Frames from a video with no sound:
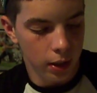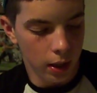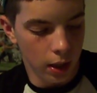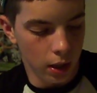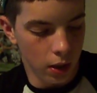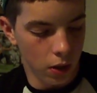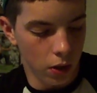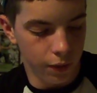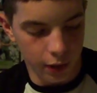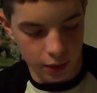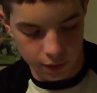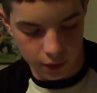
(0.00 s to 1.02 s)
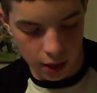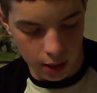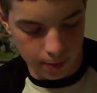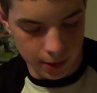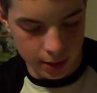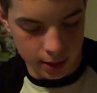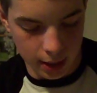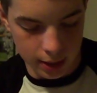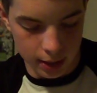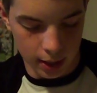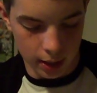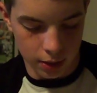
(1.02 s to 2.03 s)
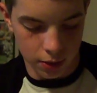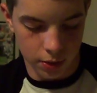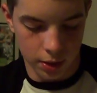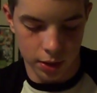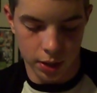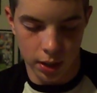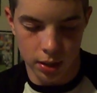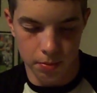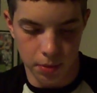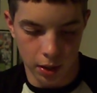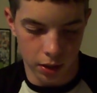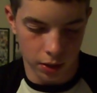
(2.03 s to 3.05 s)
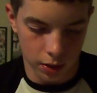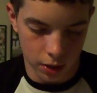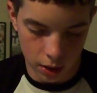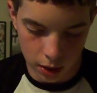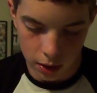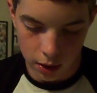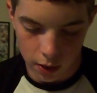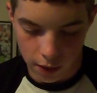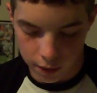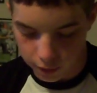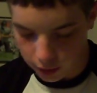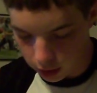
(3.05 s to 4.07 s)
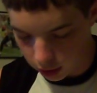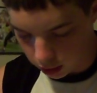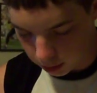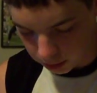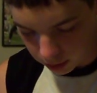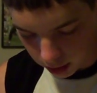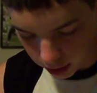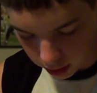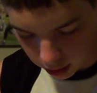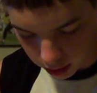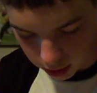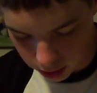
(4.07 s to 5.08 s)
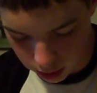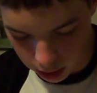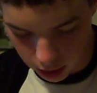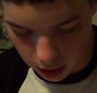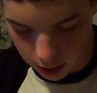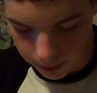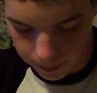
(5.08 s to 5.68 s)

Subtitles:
Offensive linemen Stacey Andrews and Jason Peters finally played. I'm